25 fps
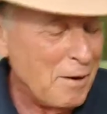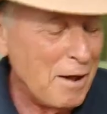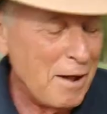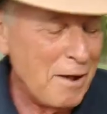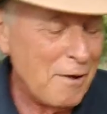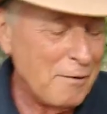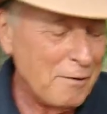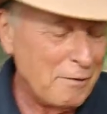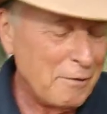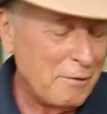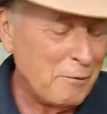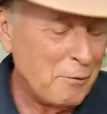
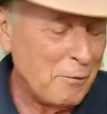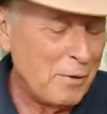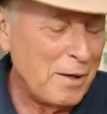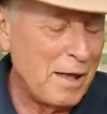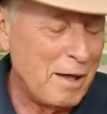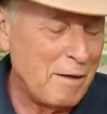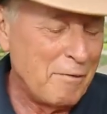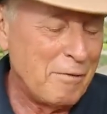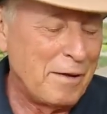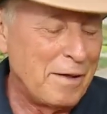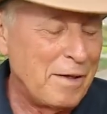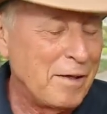well, we
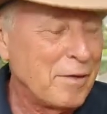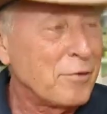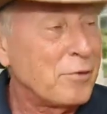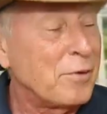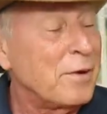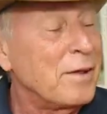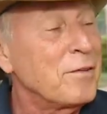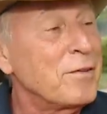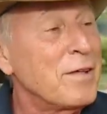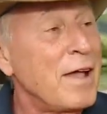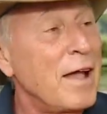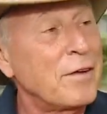have a
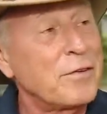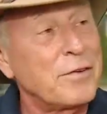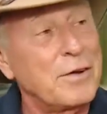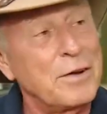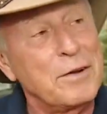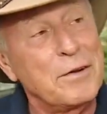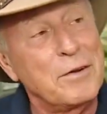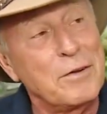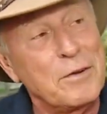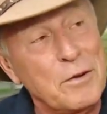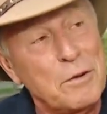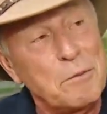history. He's
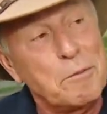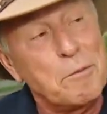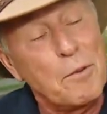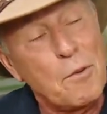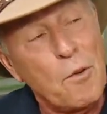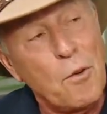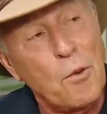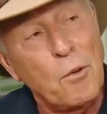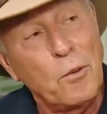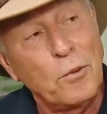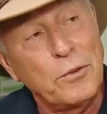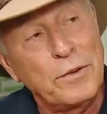actually the
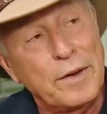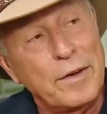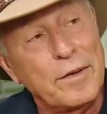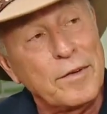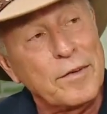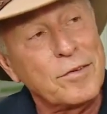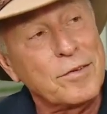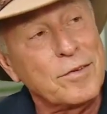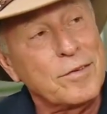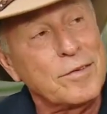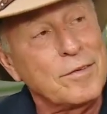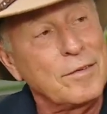
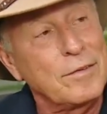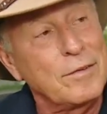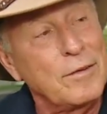oldest